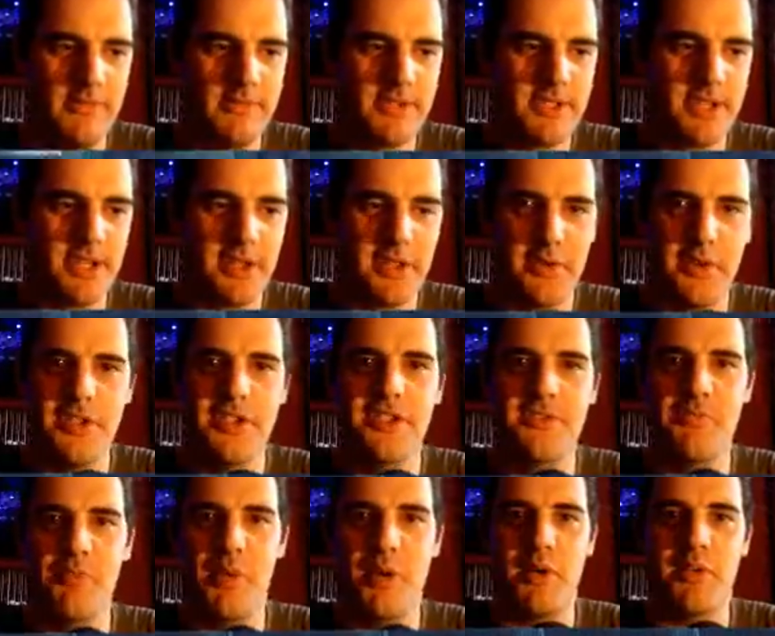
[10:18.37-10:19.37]
So I thought I'd just
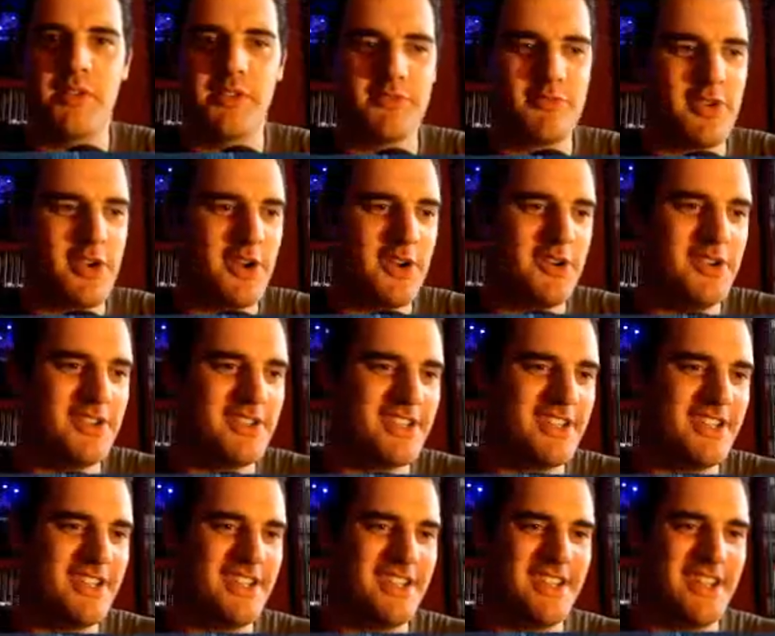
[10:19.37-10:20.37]
block the road.
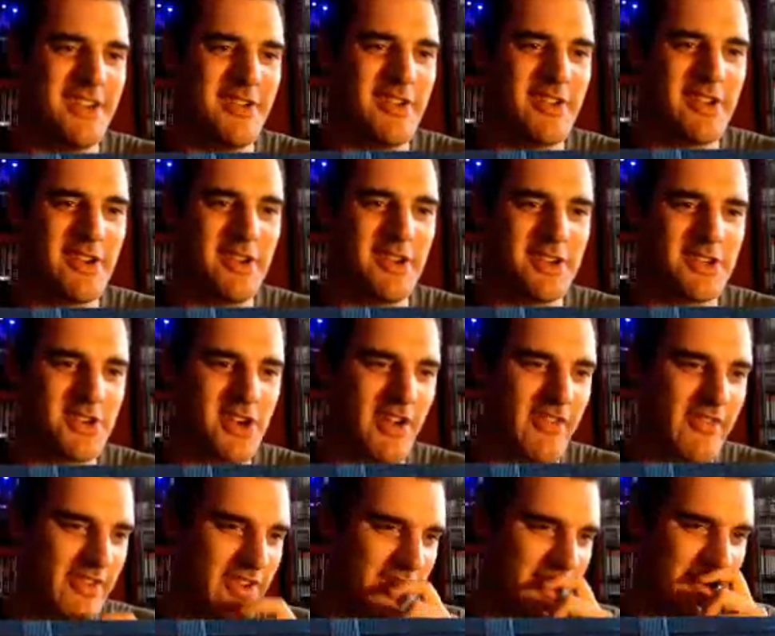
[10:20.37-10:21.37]
There is a lot of
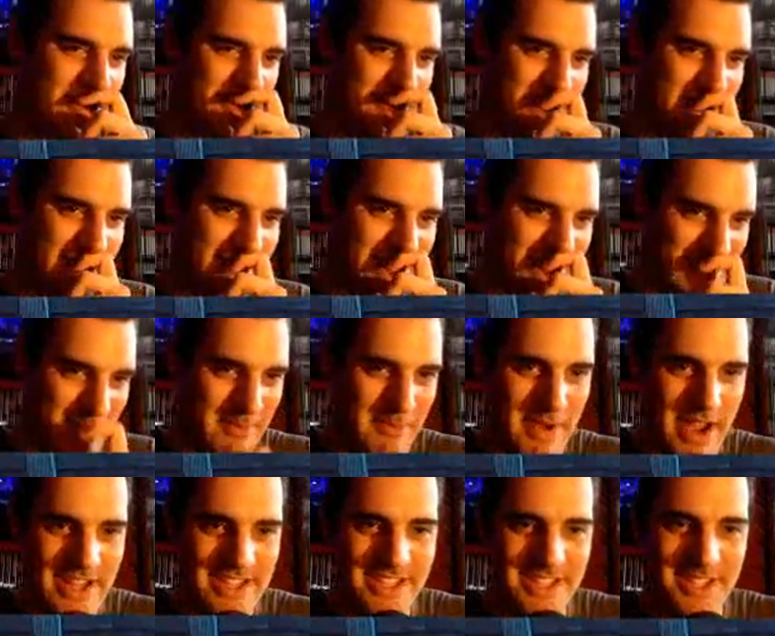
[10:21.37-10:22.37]
traffic. You can see here
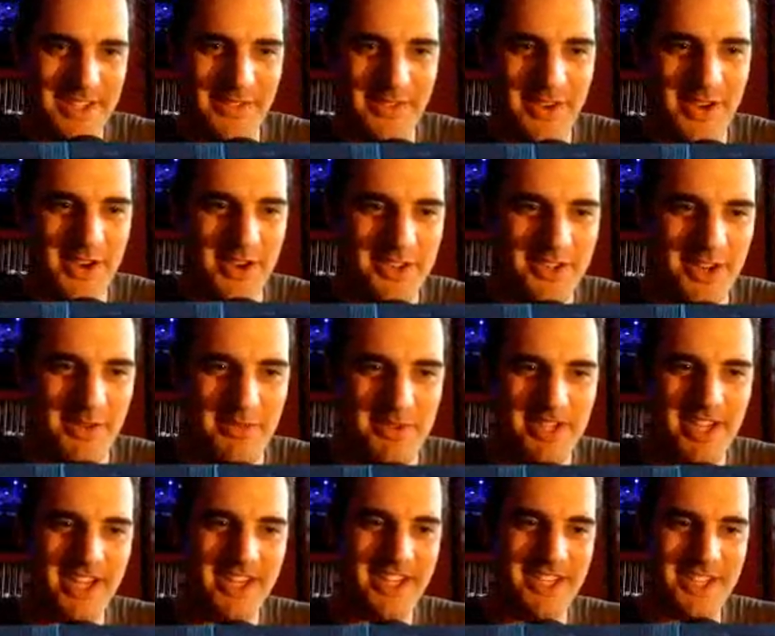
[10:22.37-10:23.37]
masses of cars coming
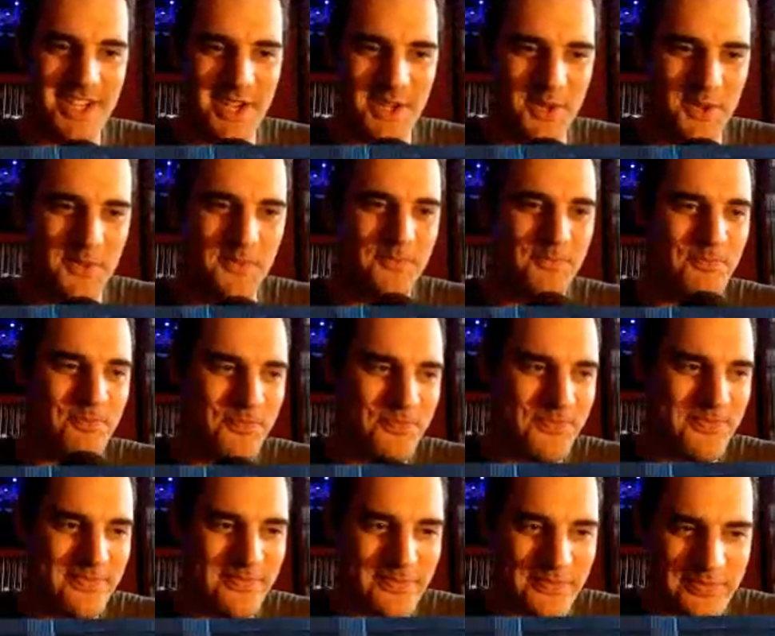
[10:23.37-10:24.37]
down the tunnel.
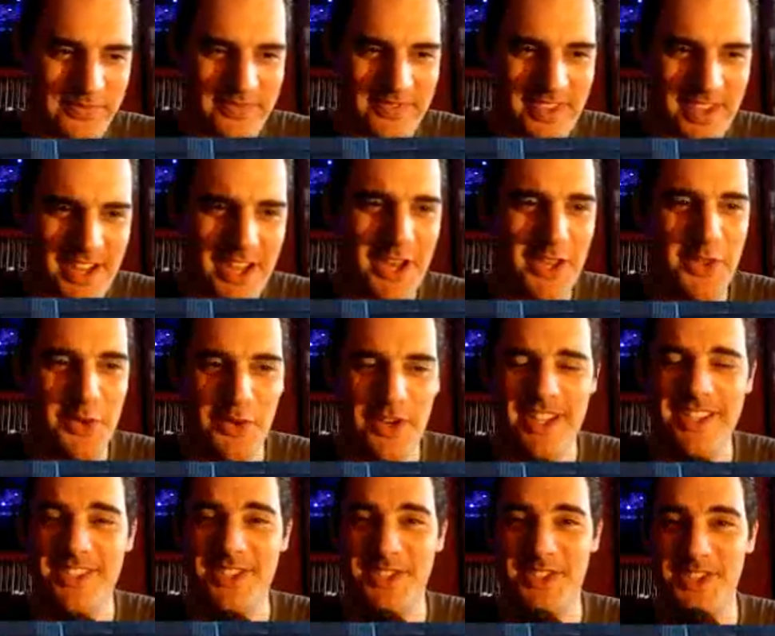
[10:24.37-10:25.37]
I thought
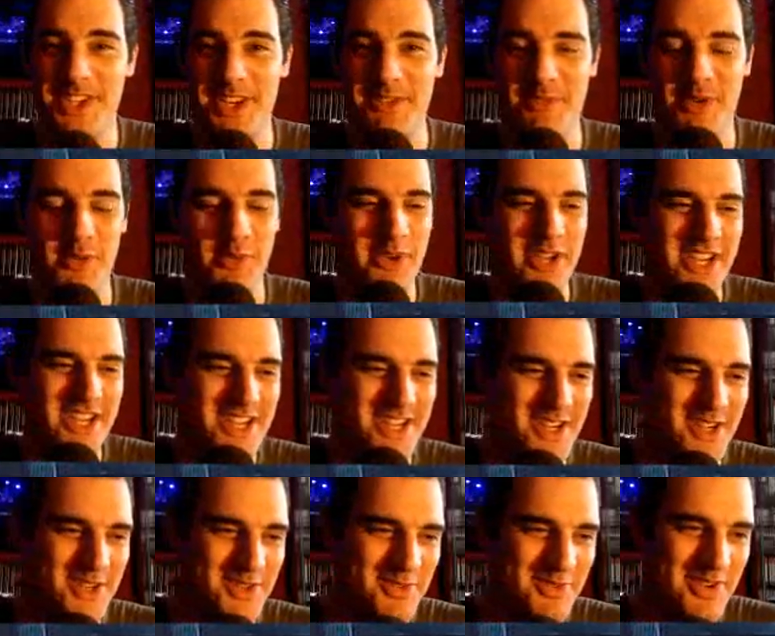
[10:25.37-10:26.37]
let's just see what we can
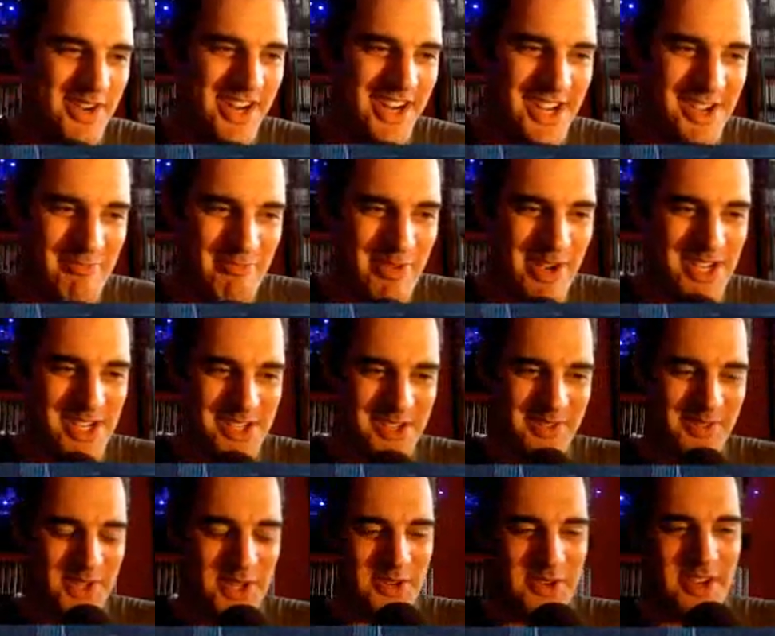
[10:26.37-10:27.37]
do really and bash a
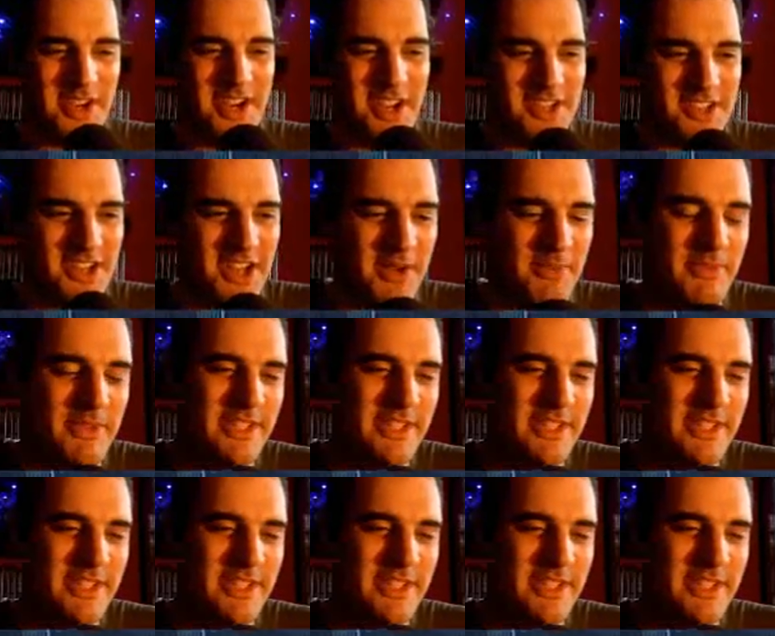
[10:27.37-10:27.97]
few cars up.